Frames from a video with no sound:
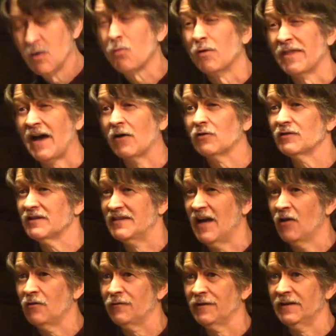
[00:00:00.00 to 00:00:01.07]
without
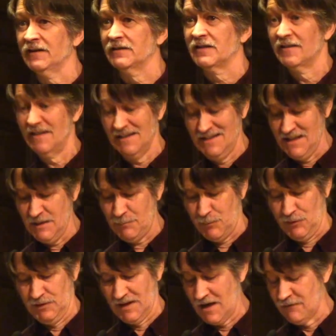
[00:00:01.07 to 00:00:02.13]
delving to the
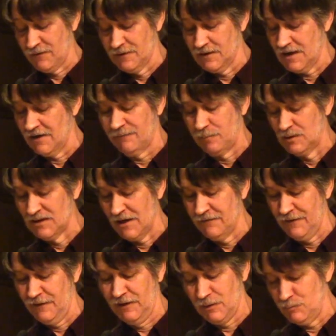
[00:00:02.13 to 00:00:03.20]
deeper level of
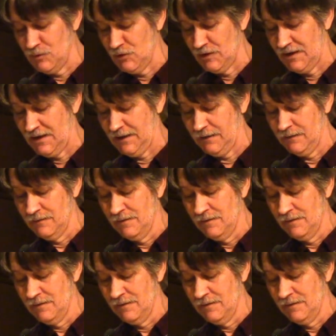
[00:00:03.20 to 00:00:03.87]
beloved community,